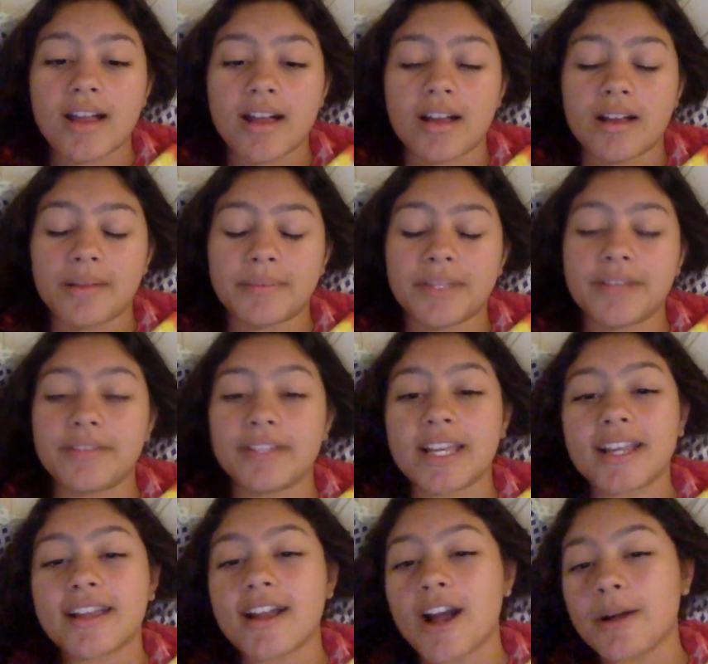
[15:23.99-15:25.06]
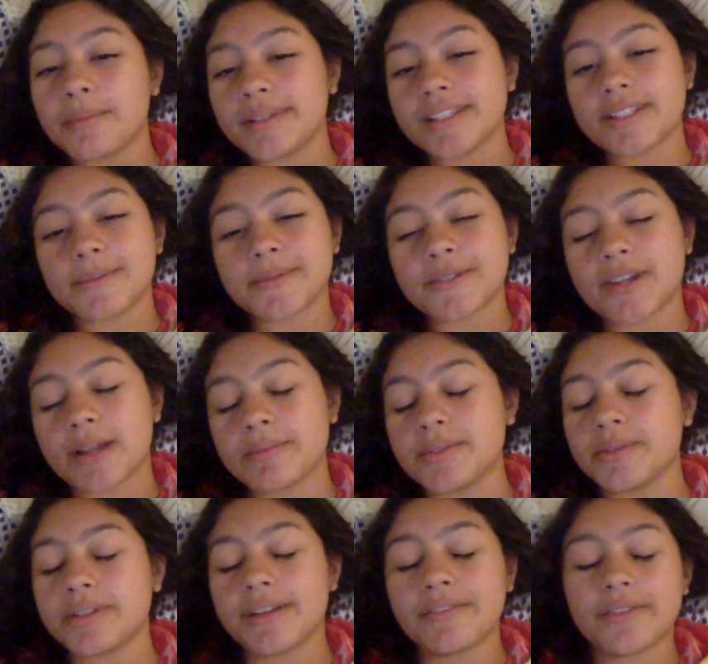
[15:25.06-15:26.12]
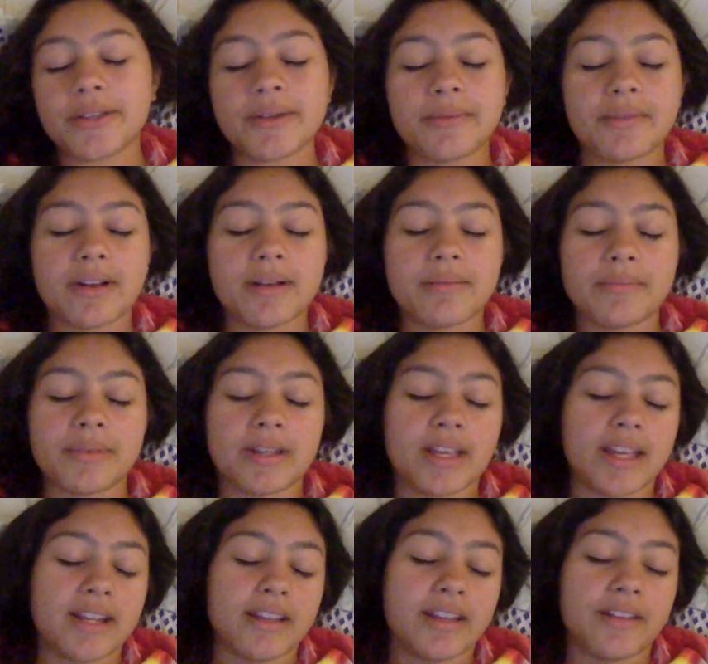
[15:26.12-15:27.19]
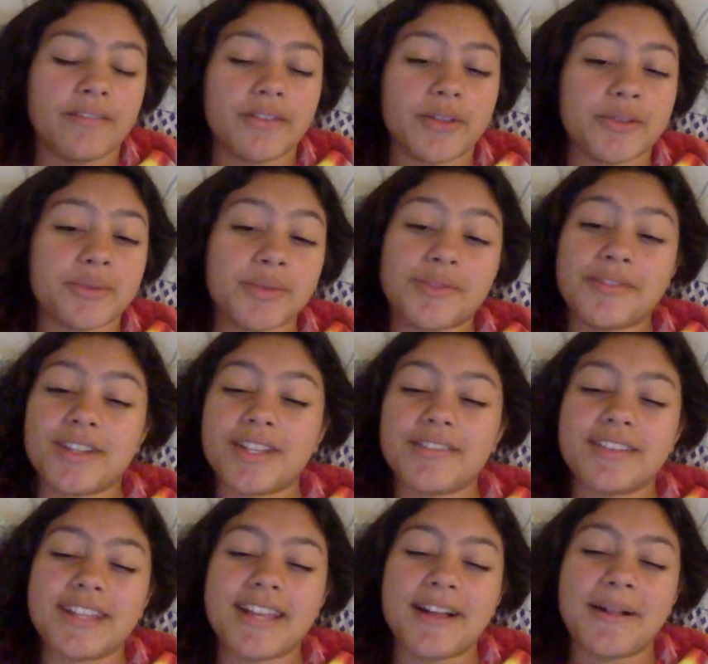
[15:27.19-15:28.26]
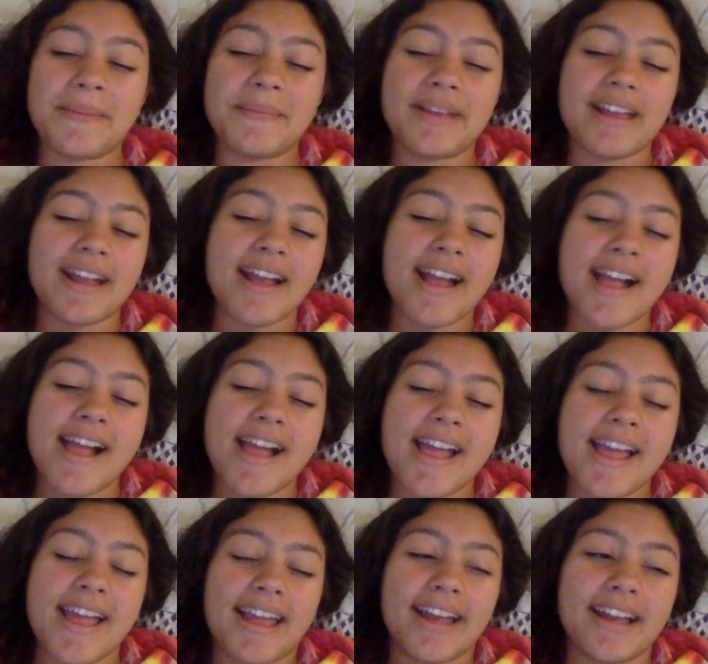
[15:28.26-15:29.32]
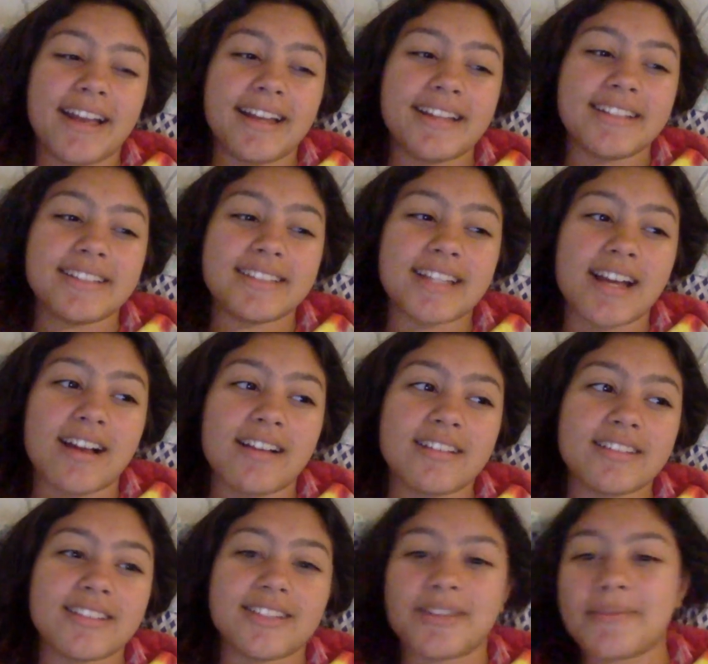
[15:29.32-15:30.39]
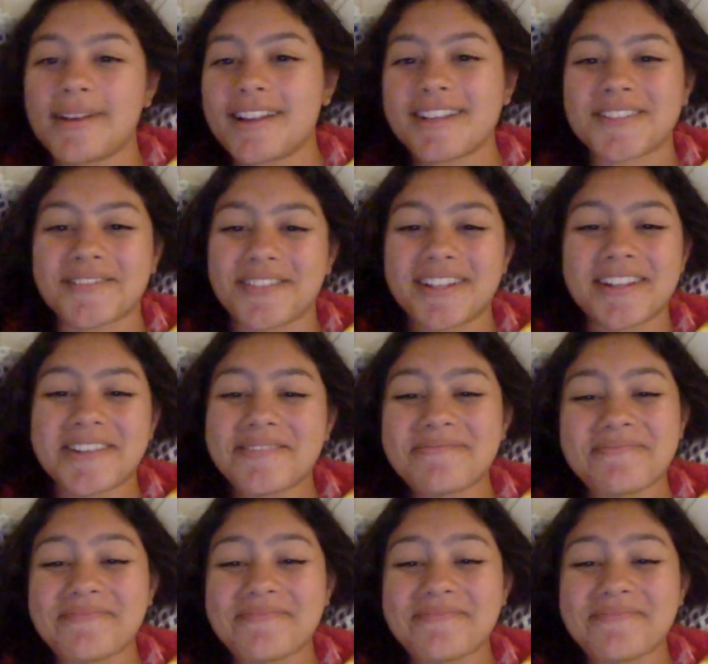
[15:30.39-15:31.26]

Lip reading: Leave a like, comment, subscribe, do whatever you want, but any of those would really, really help me. And I'll see you in my next video.